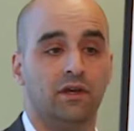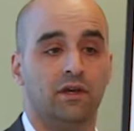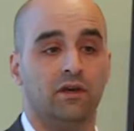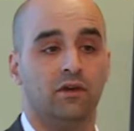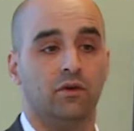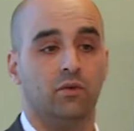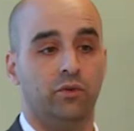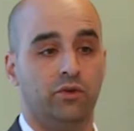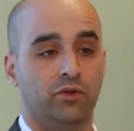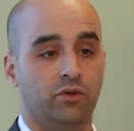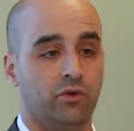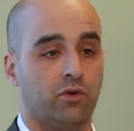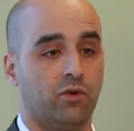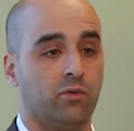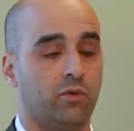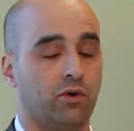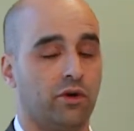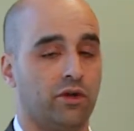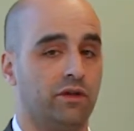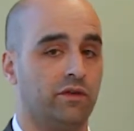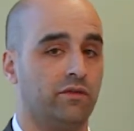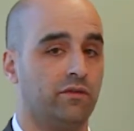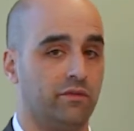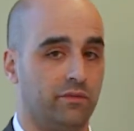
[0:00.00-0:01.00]
When you are
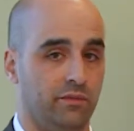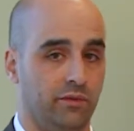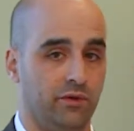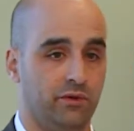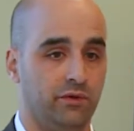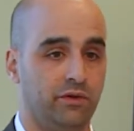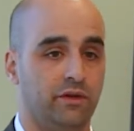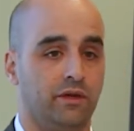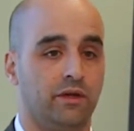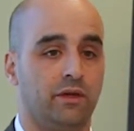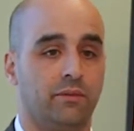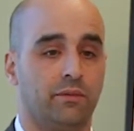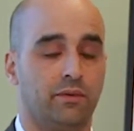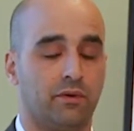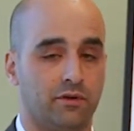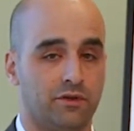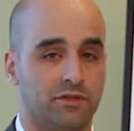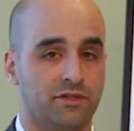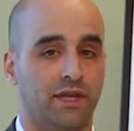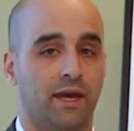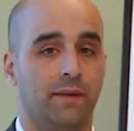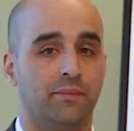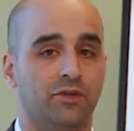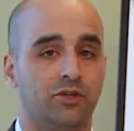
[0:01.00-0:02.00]
working remote,
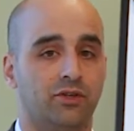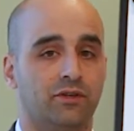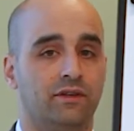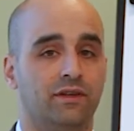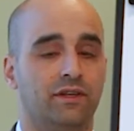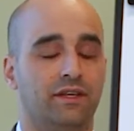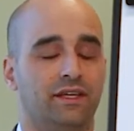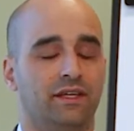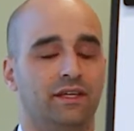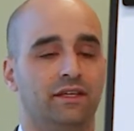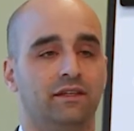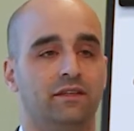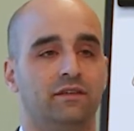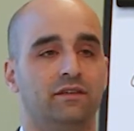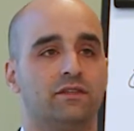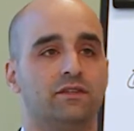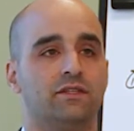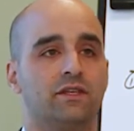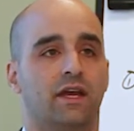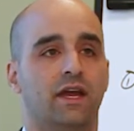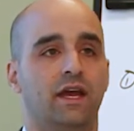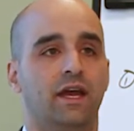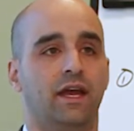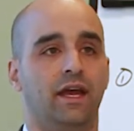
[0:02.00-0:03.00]
perception
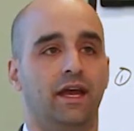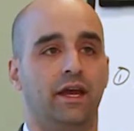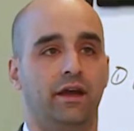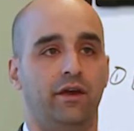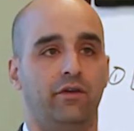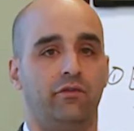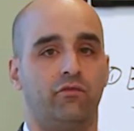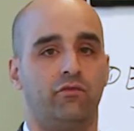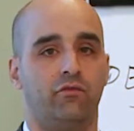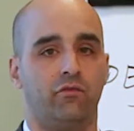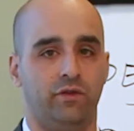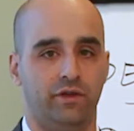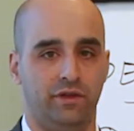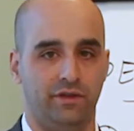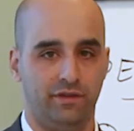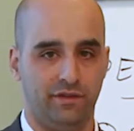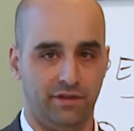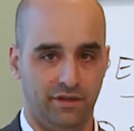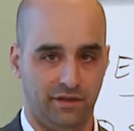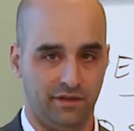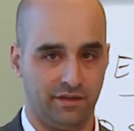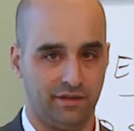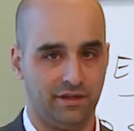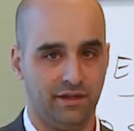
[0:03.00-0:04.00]
is
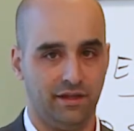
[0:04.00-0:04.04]
everything.